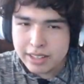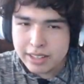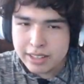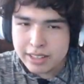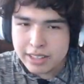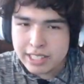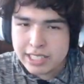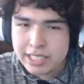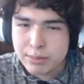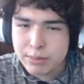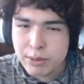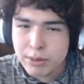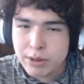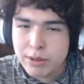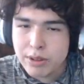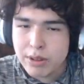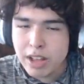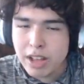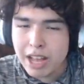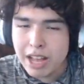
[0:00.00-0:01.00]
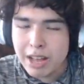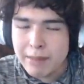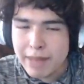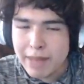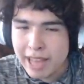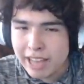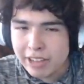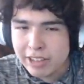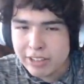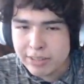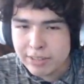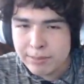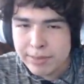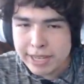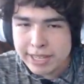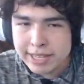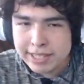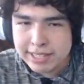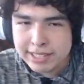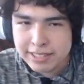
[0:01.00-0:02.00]
This is more um action
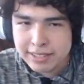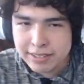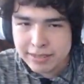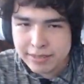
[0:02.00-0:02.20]
based.